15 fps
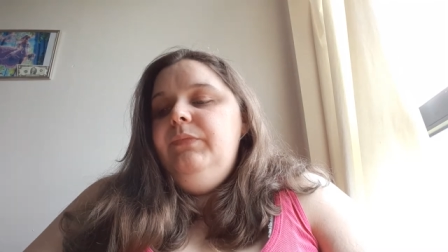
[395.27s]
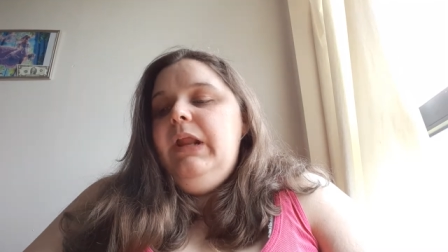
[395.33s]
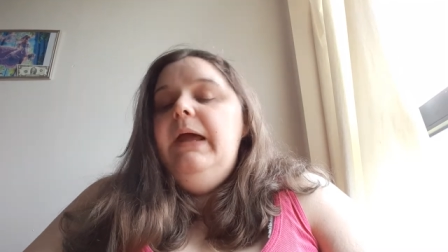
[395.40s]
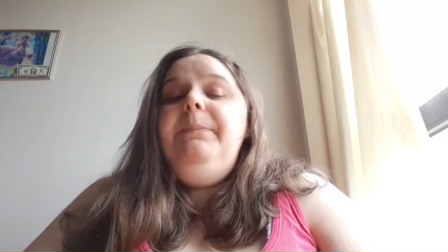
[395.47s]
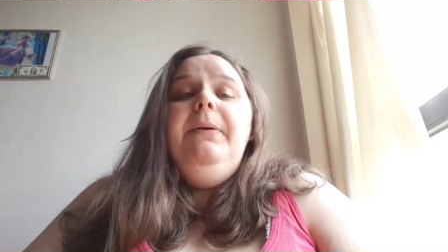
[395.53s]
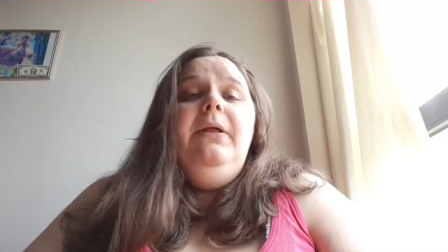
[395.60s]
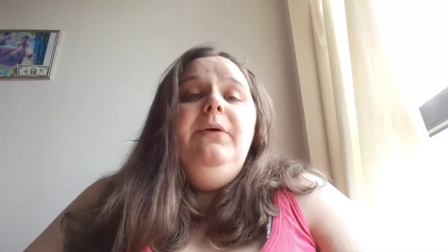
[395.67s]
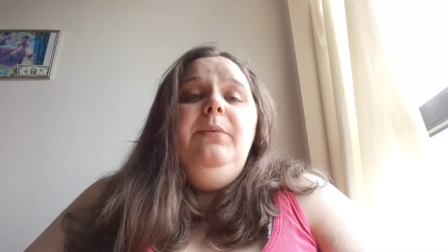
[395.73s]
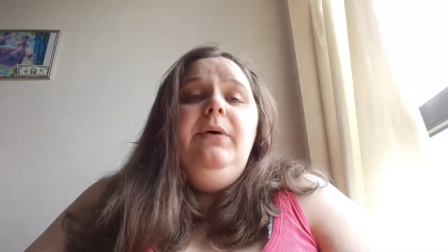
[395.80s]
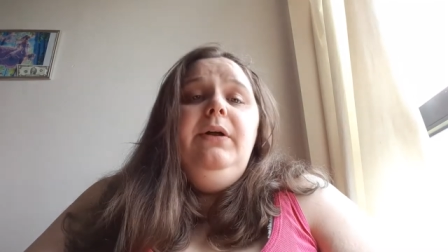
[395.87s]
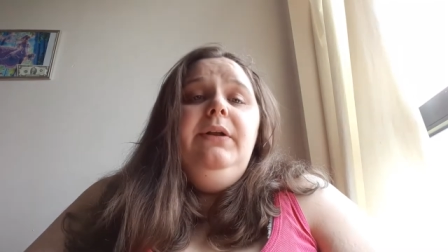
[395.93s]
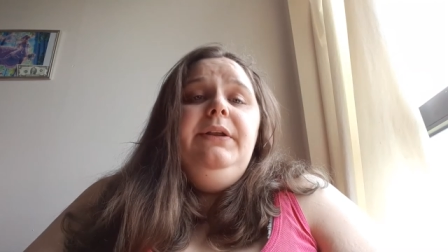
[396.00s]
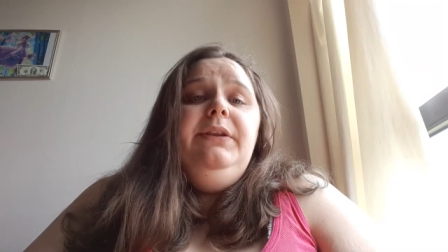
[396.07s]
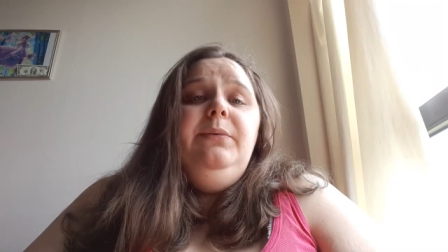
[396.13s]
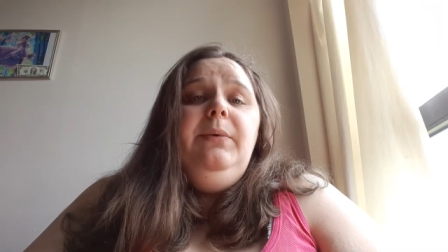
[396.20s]
I probably
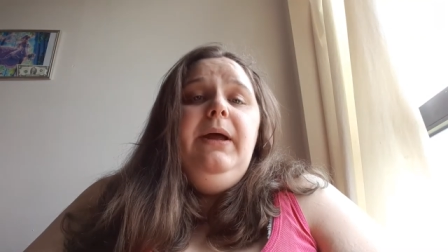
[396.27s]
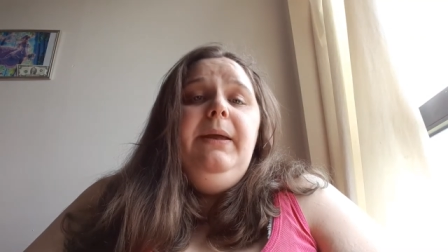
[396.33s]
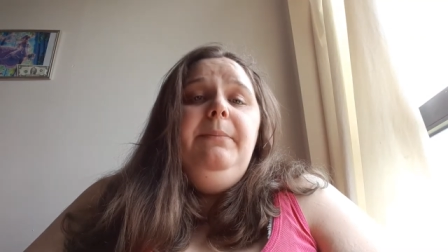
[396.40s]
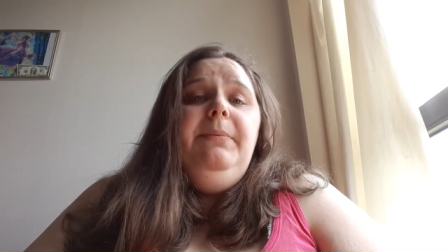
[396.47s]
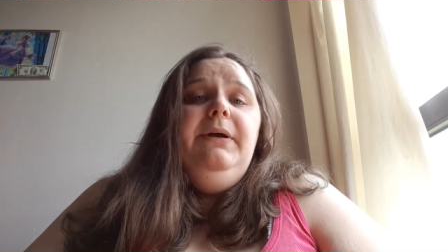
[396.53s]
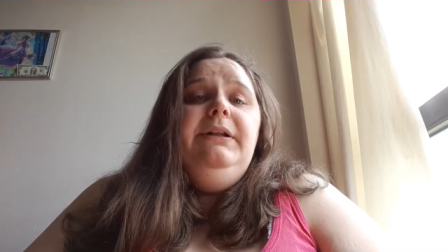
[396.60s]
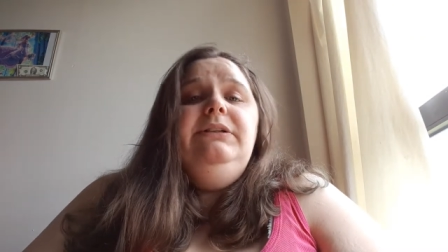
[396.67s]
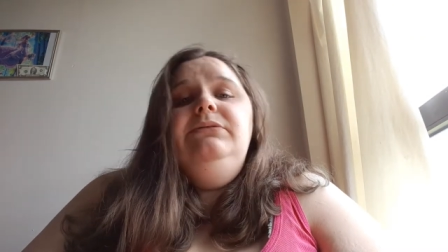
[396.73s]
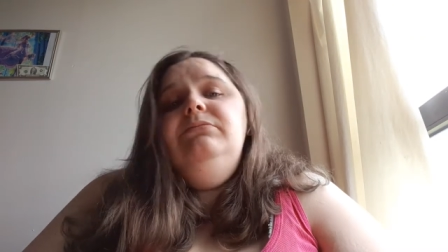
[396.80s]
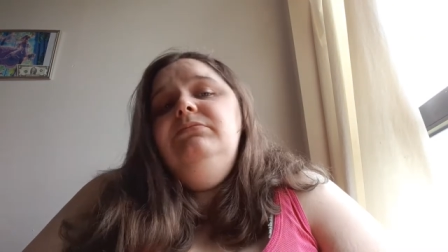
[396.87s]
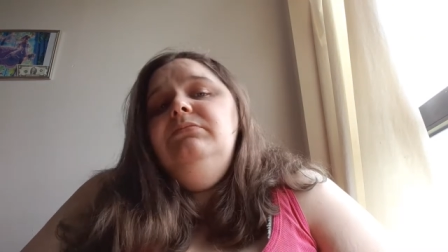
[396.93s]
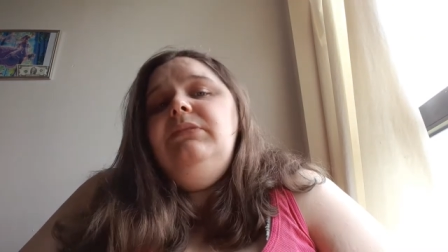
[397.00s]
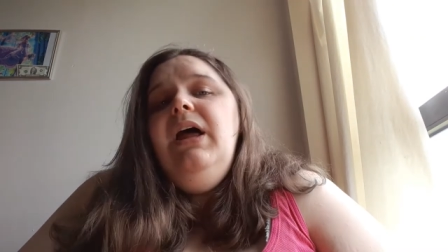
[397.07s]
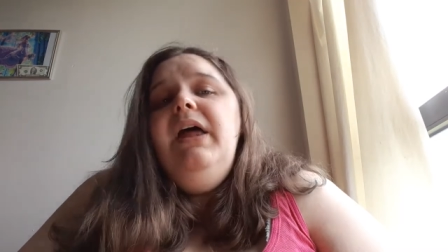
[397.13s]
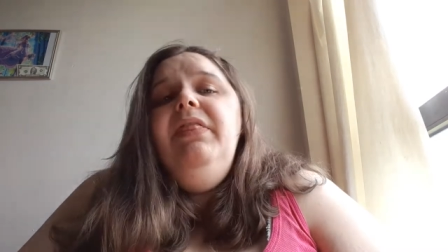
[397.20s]
will either way, but
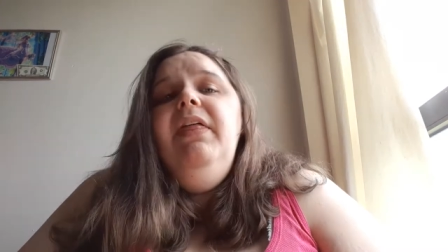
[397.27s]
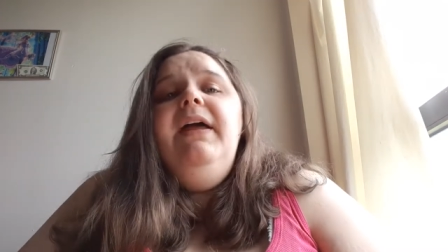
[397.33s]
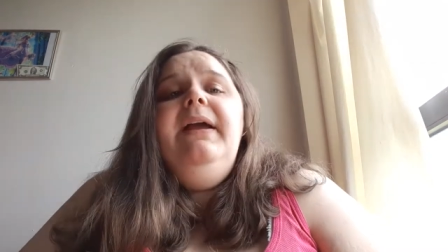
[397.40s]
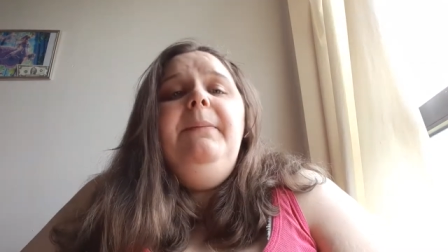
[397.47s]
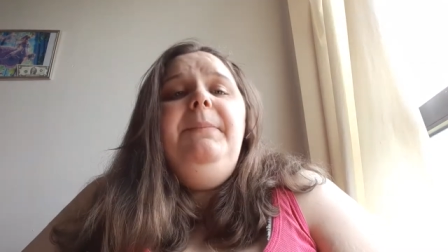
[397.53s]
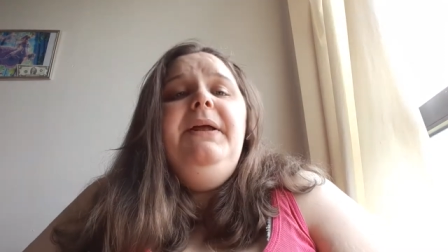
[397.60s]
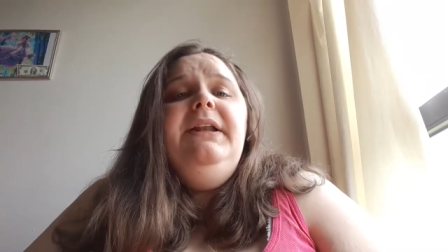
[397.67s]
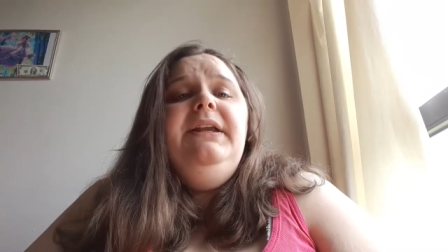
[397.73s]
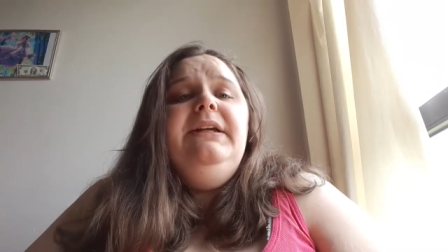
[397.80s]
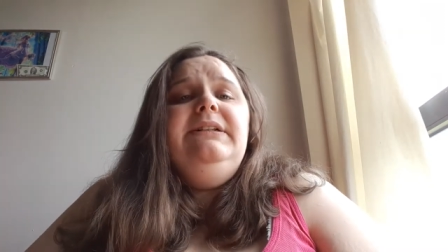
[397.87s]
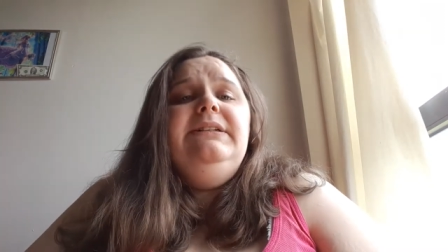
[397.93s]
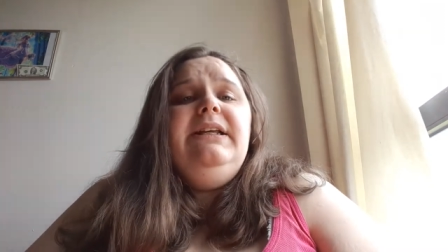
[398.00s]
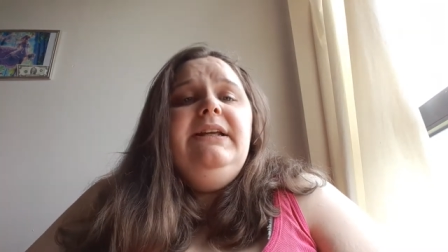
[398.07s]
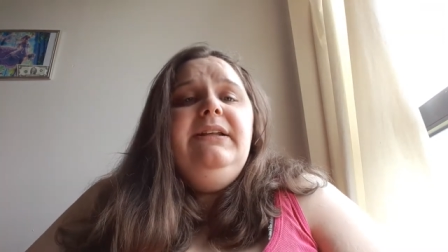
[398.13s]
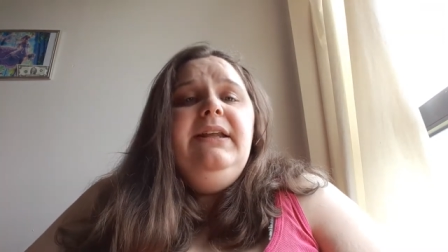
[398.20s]
I'd like
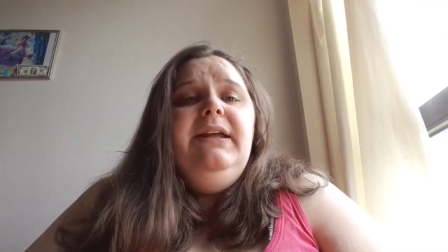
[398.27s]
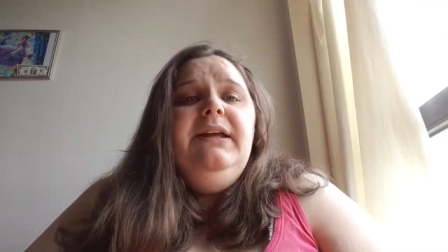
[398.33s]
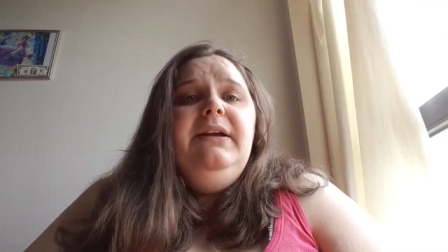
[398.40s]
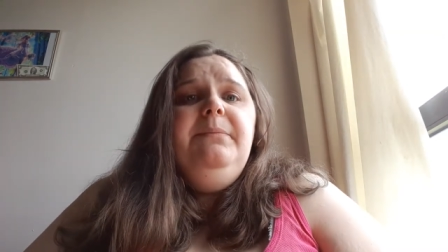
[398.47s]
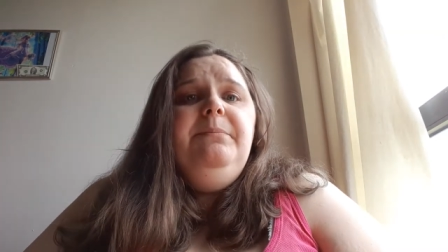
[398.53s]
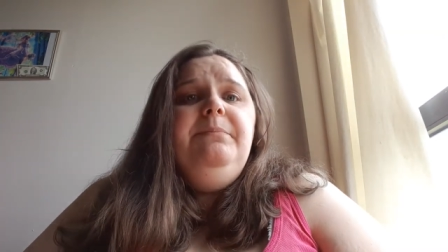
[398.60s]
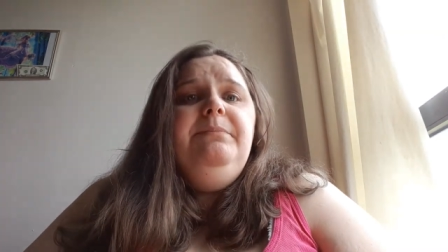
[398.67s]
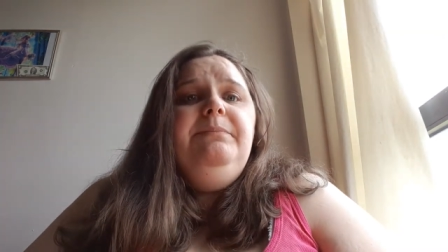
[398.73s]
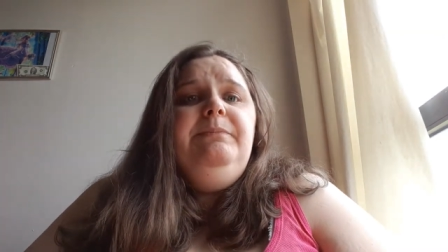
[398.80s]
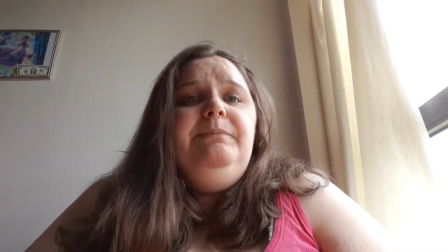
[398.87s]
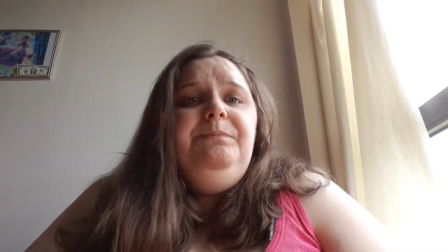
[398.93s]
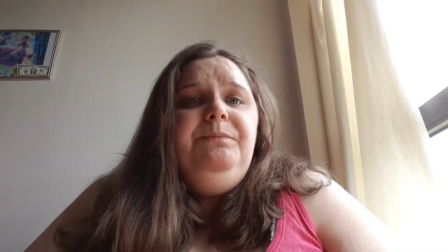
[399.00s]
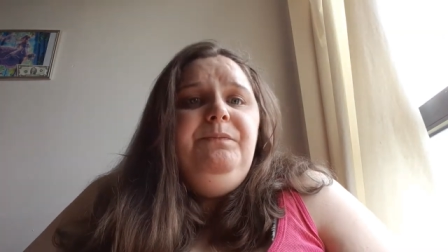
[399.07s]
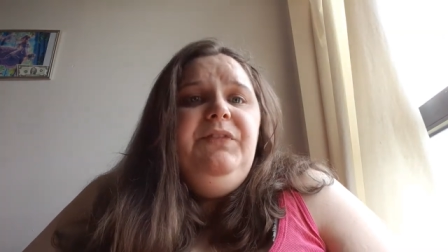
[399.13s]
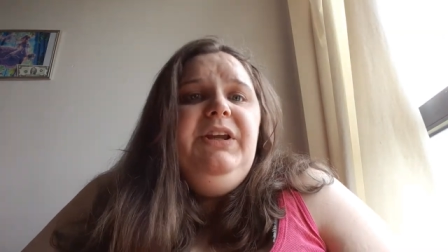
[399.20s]
opinions. I like
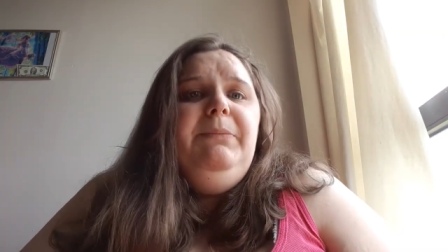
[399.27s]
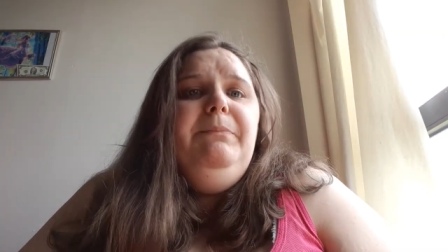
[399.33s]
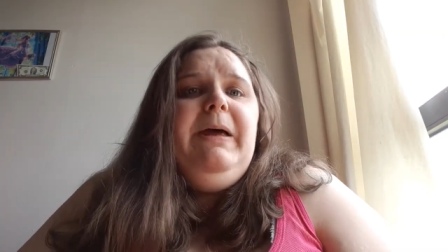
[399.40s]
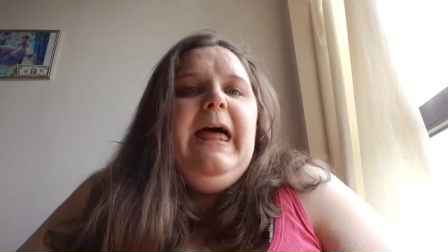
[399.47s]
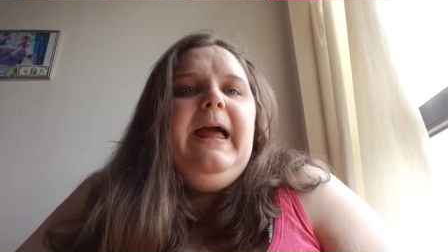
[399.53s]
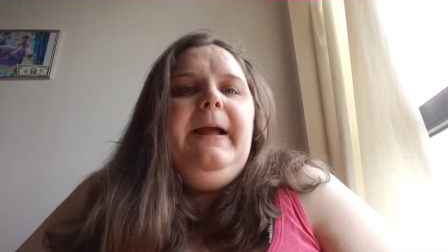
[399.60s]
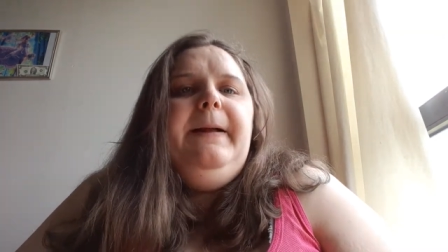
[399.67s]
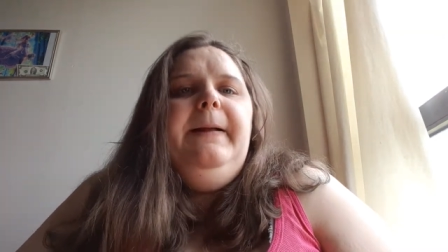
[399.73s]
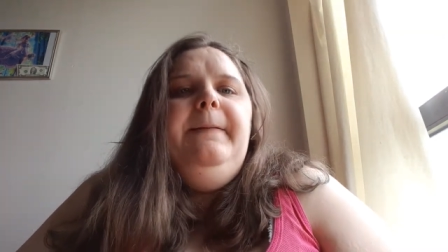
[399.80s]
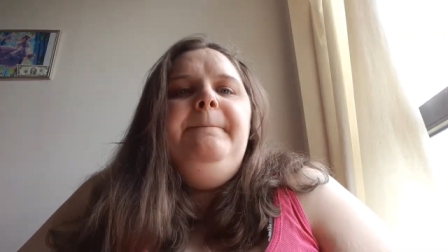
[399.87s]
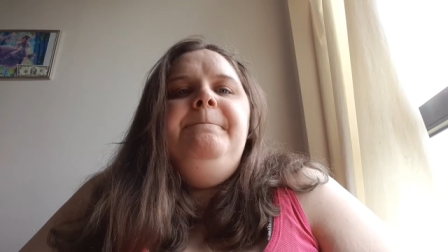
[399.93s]
feedback.